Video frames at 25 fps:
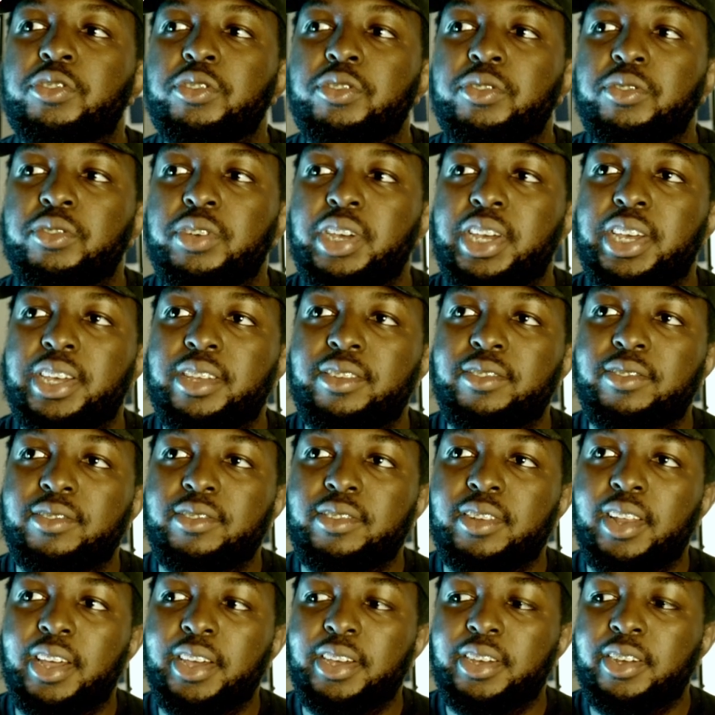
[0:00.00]
do is,
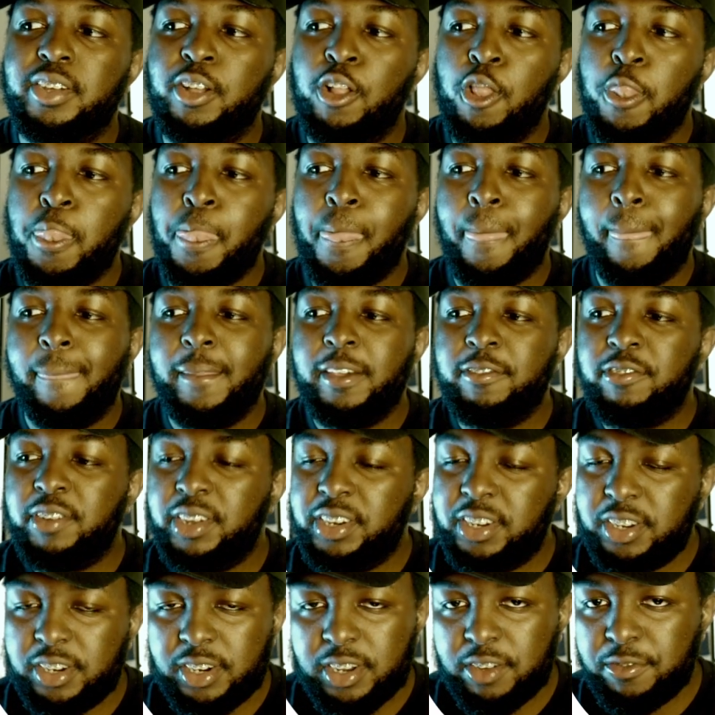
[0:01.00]
like, if I
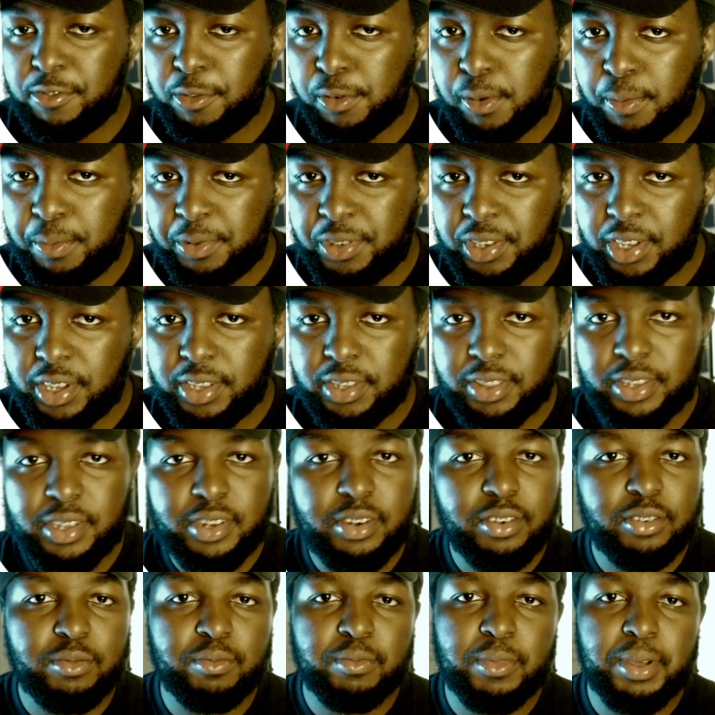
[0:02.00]
didn't have a website,
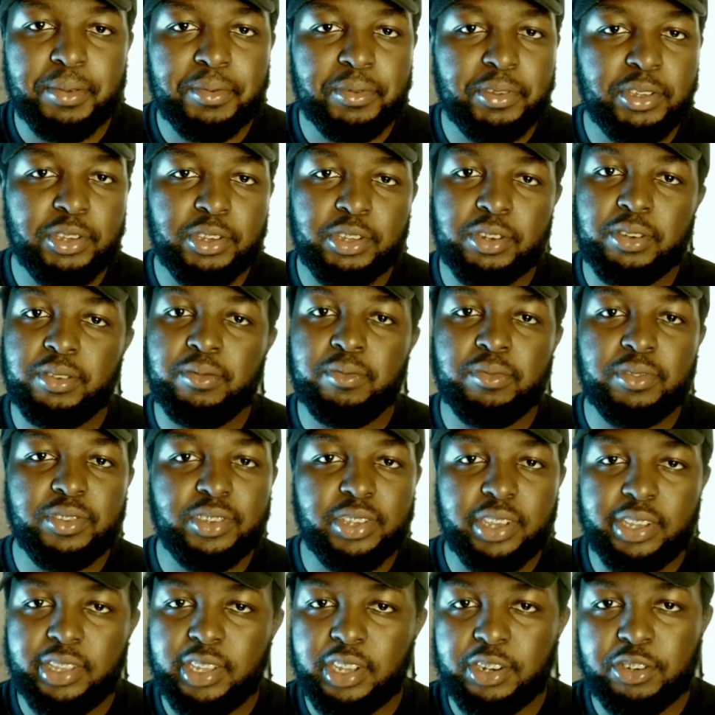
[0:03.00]
then maybe you could
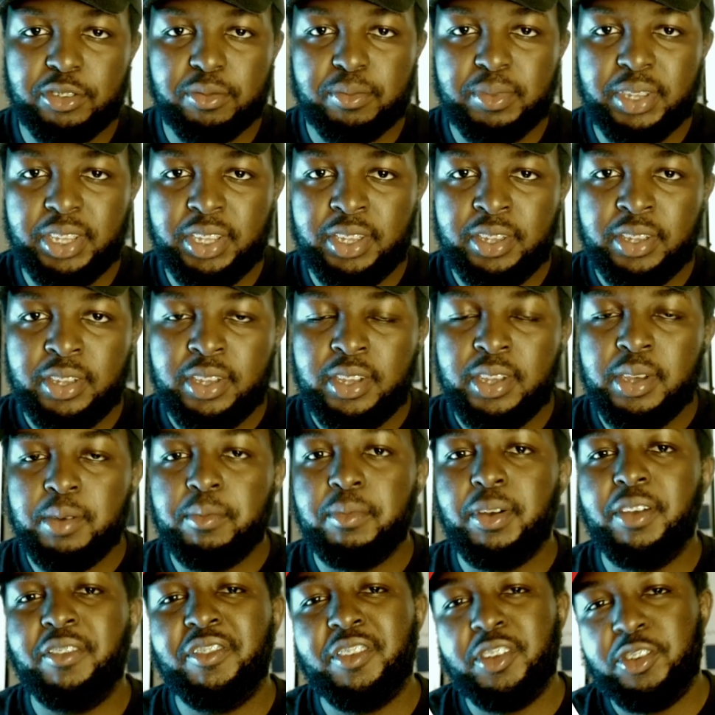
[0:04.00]
say that to me.
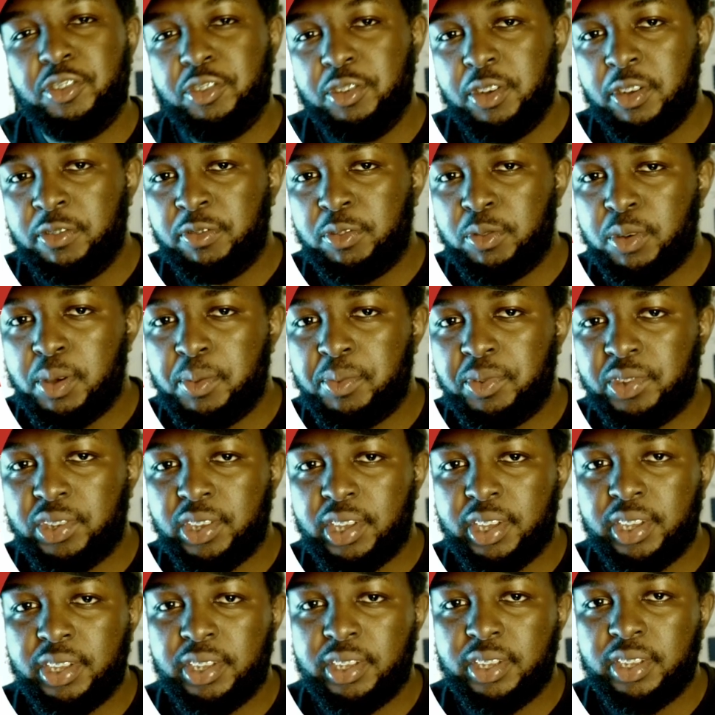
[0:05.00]
But if I do have a
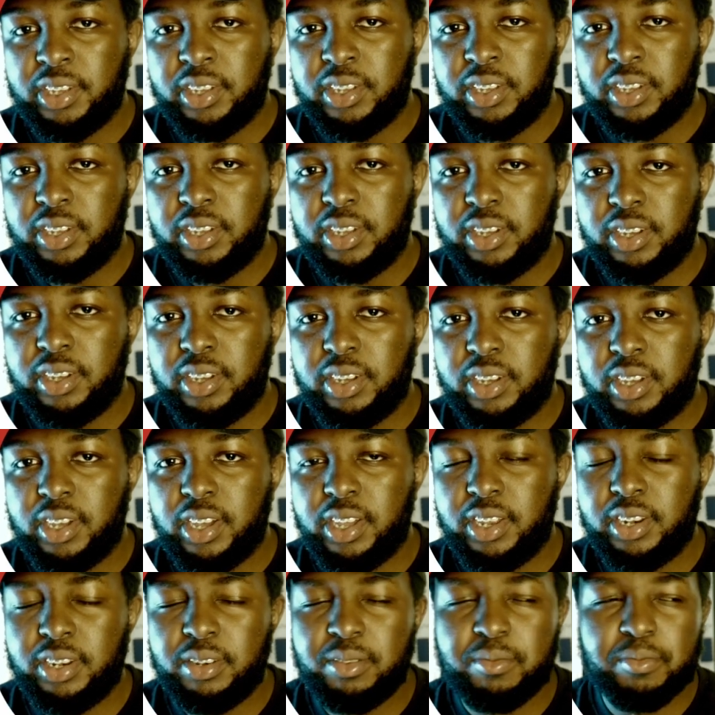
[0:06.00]
website
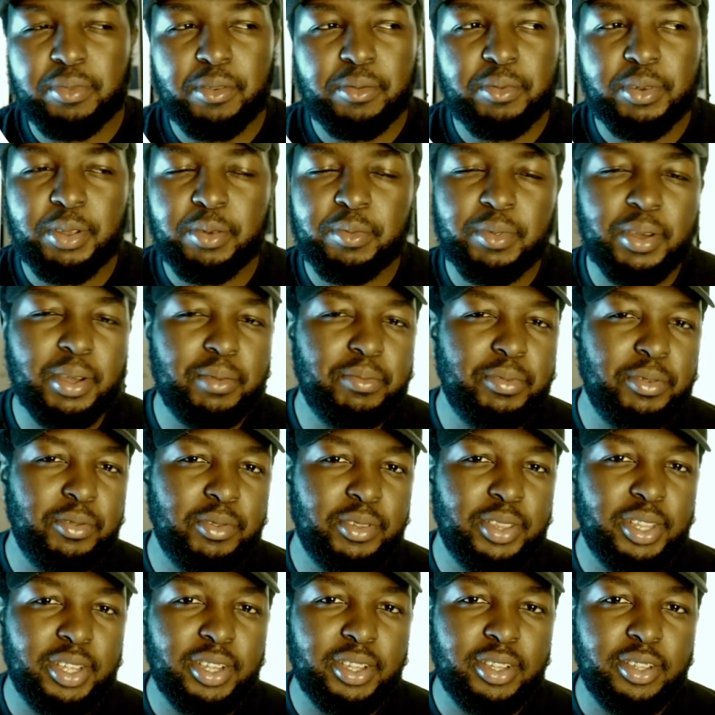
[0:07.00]
and probably I'm happy
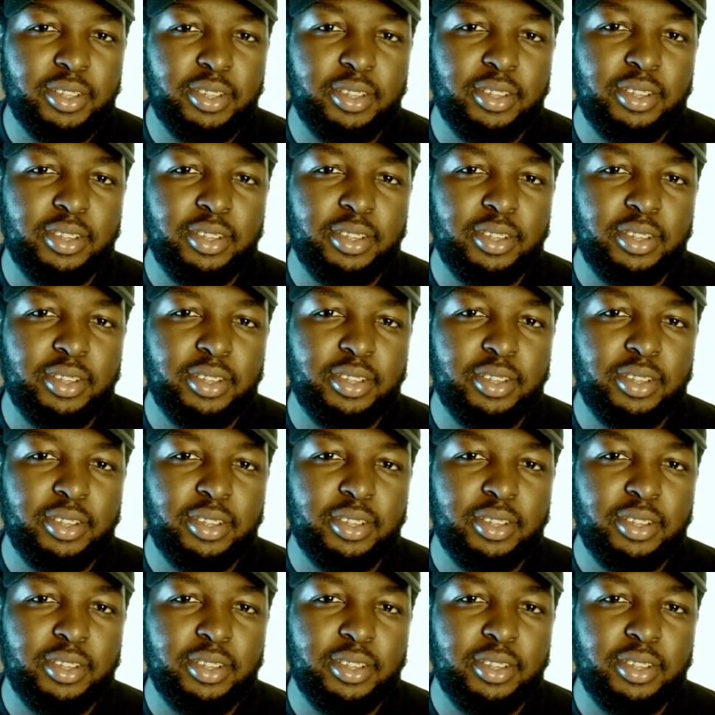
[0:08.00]
with it,